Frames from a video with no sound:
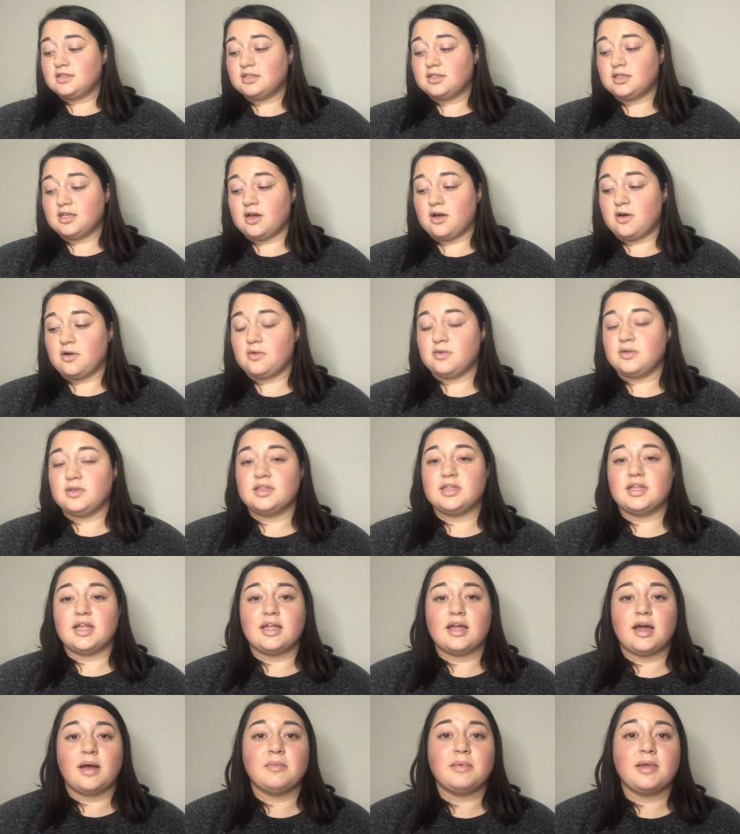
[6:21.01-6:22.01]
So
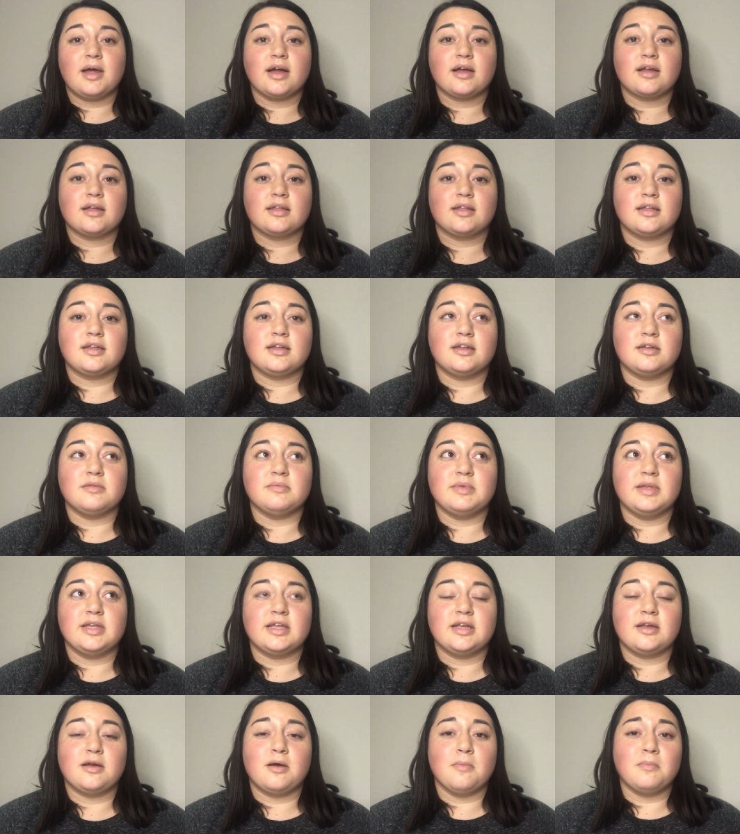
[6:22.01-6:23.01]
I'm not going to be
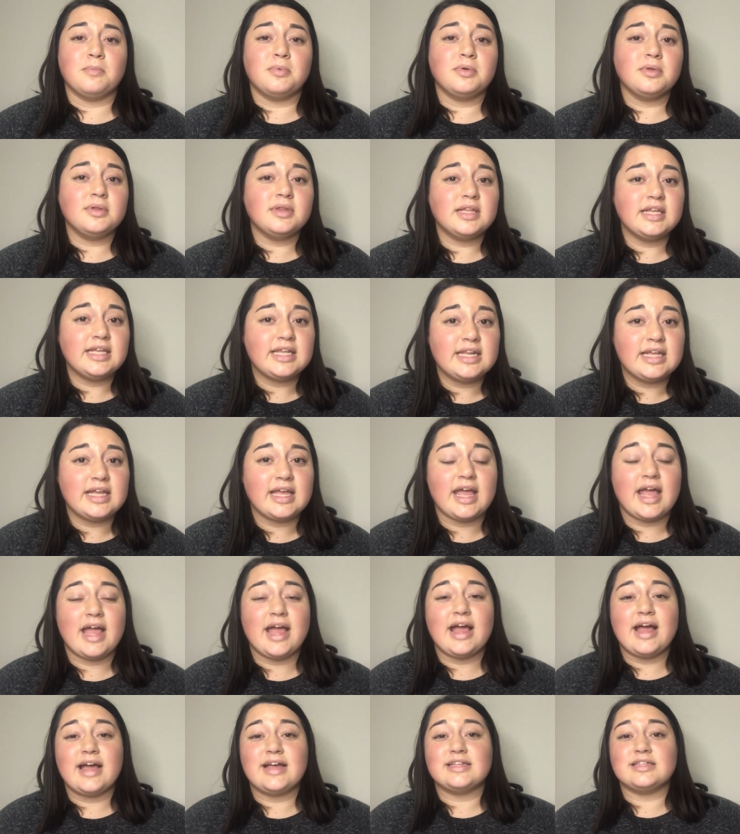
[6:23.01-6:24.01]
completing
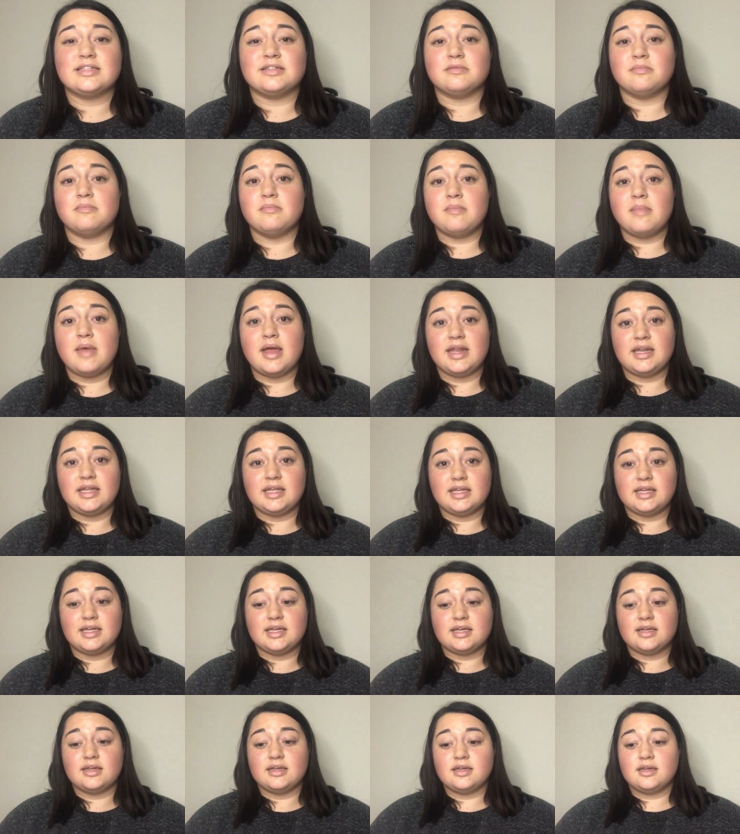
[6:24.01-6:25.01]
as
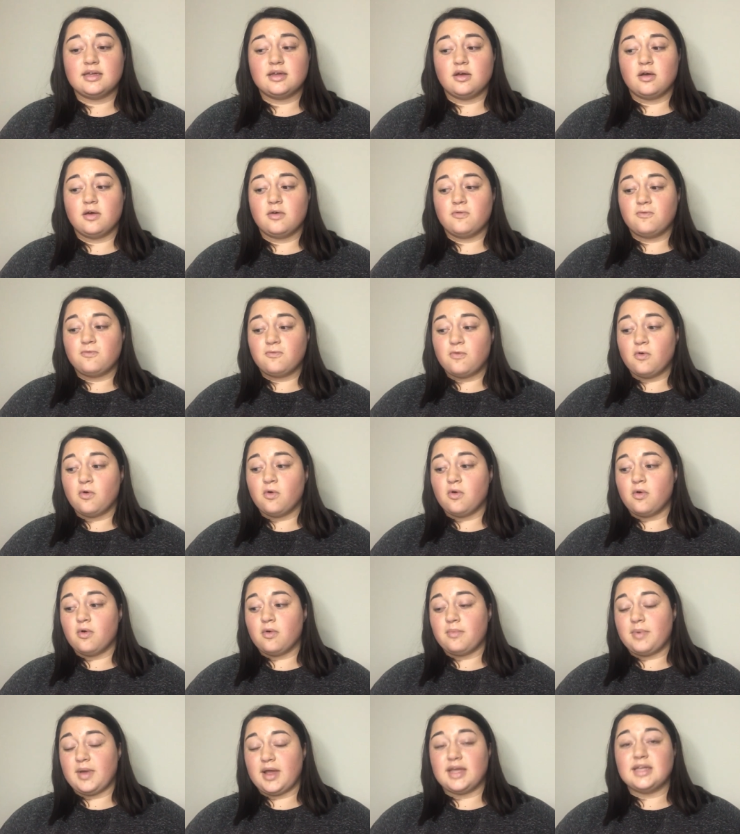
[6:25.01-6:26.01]
many
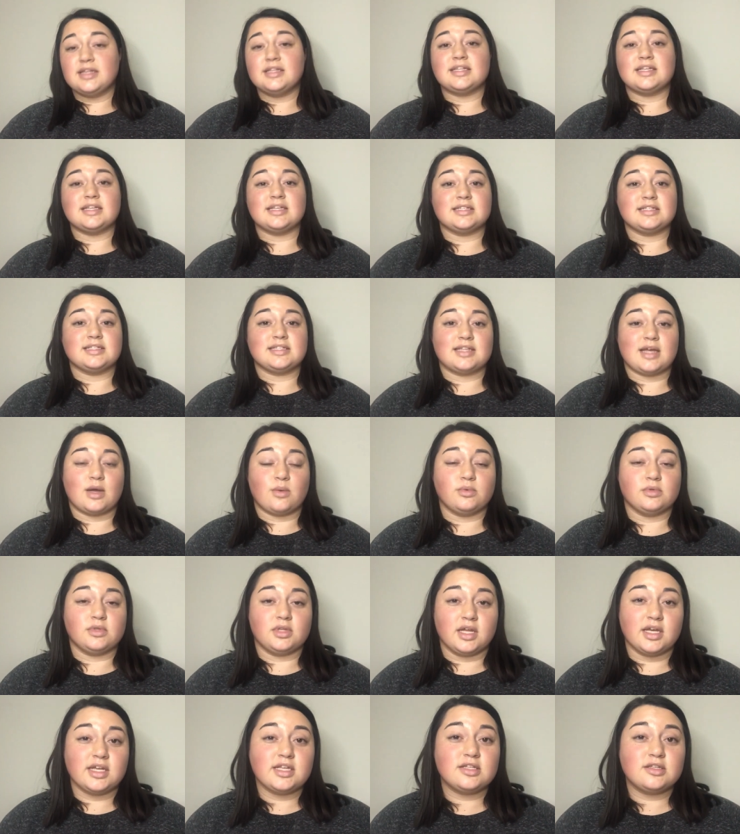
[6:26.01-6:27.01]
full paintings as I would
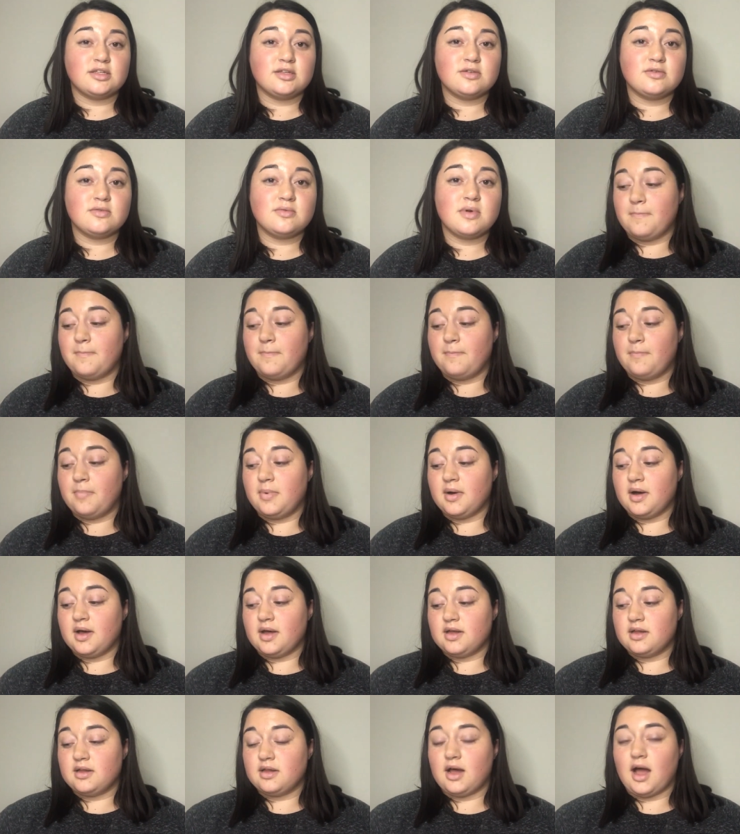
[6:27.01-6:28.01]
like to,
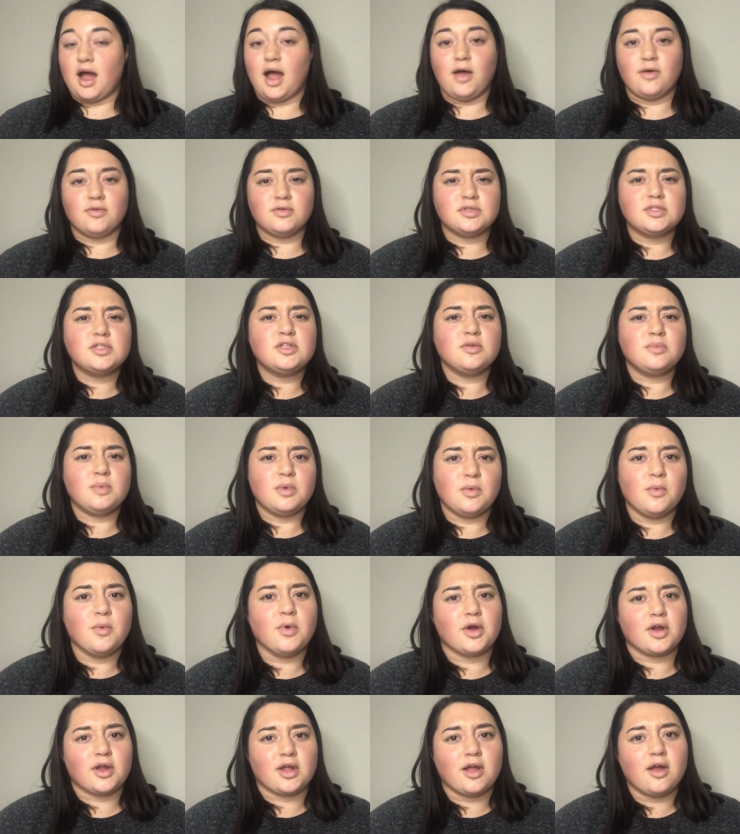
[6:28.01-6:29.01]
but I will still be
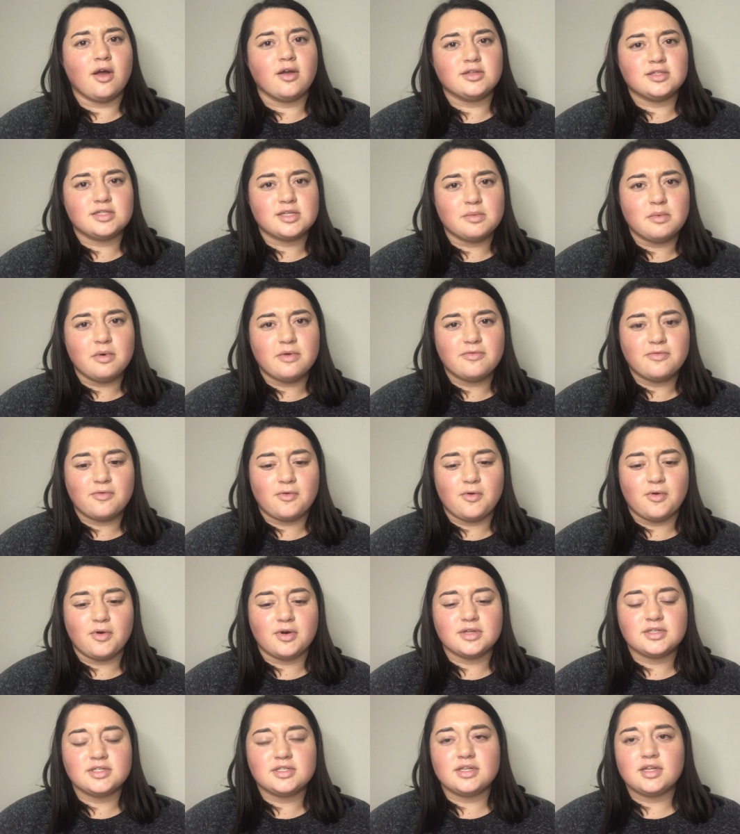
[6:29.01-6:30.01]
working on some, of
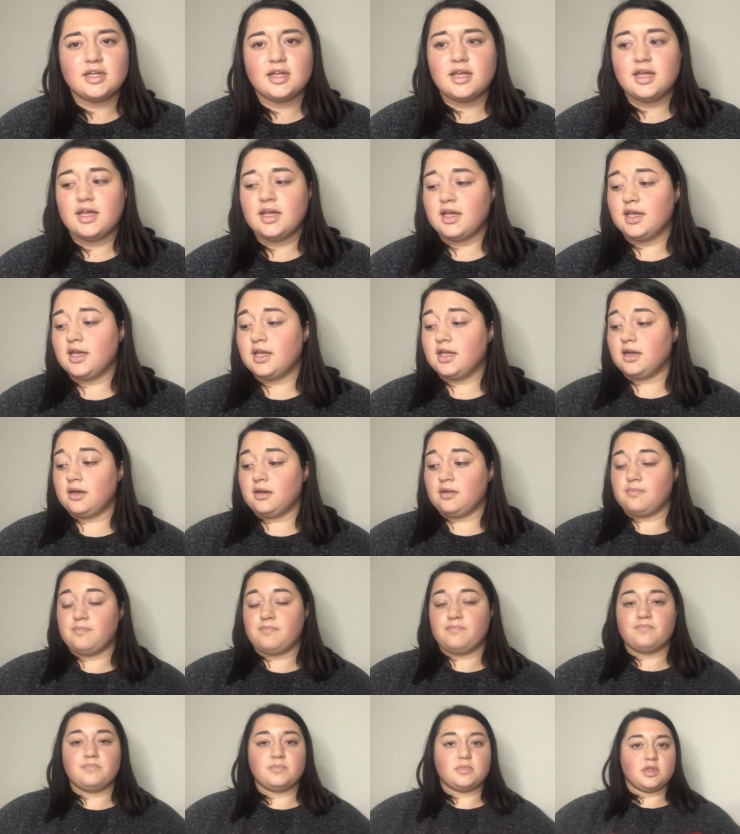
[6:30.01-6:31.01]
course. And
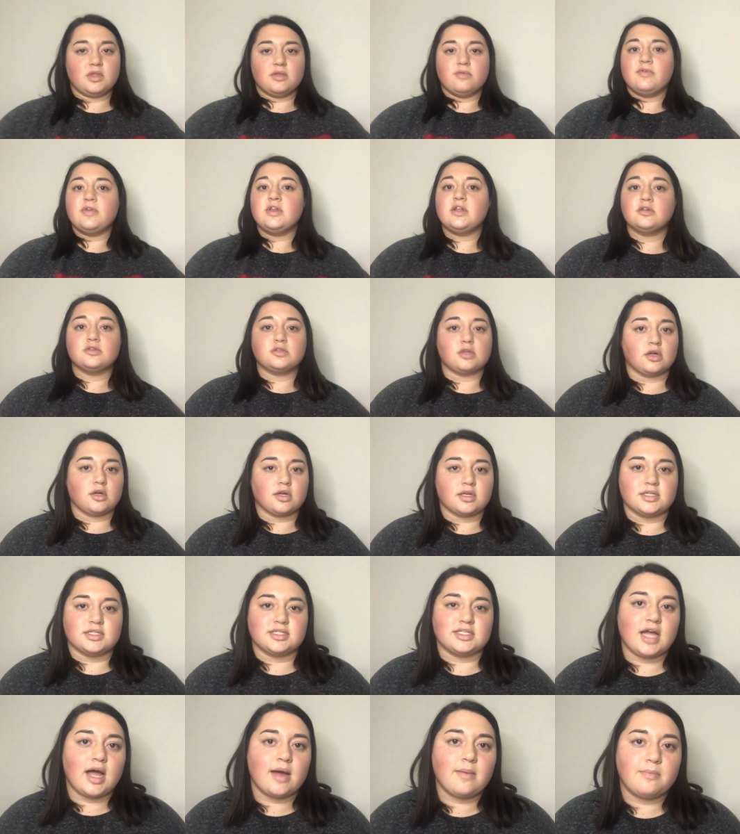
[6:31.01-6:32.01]
the videos aren't going to
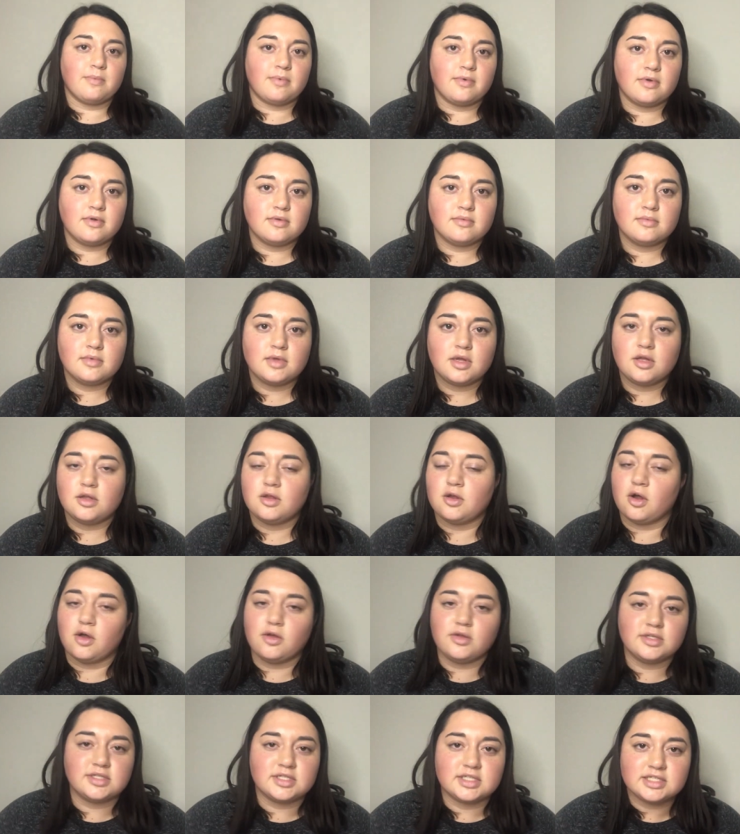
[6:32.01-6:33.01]
stop. You're
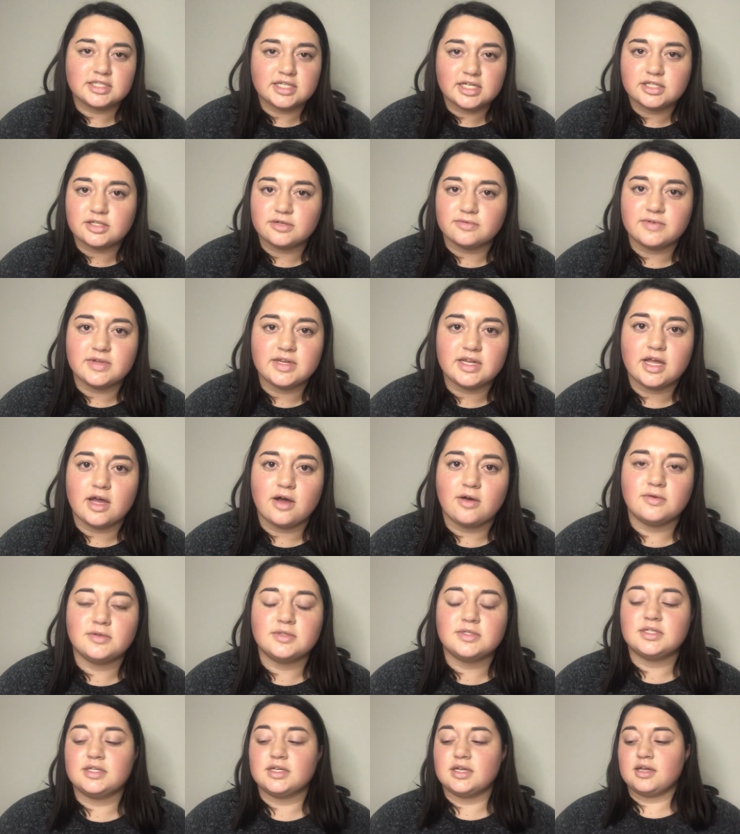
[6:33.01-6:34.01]
always going to get your
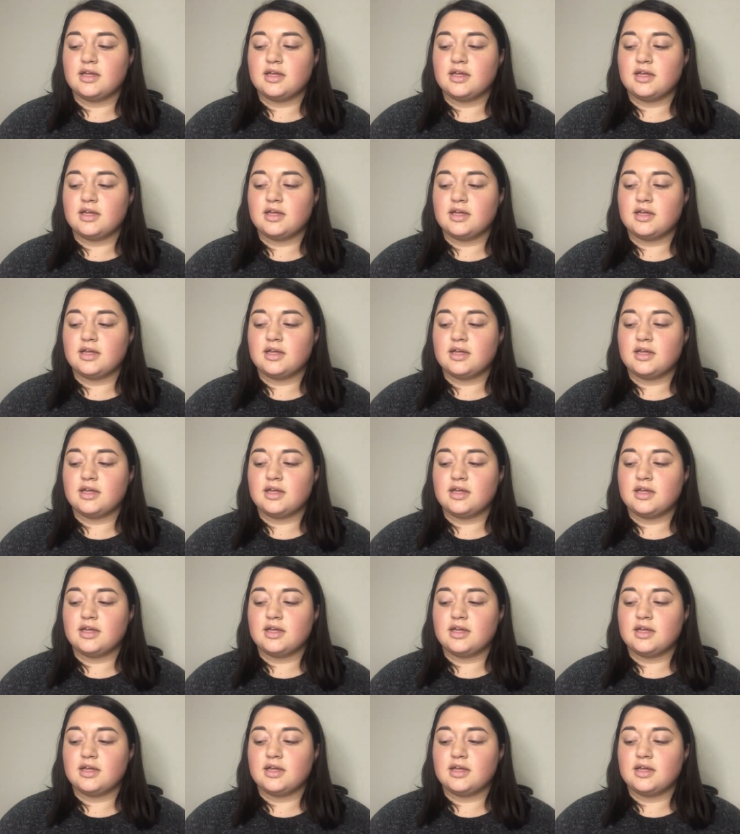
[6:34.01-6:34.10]
videos.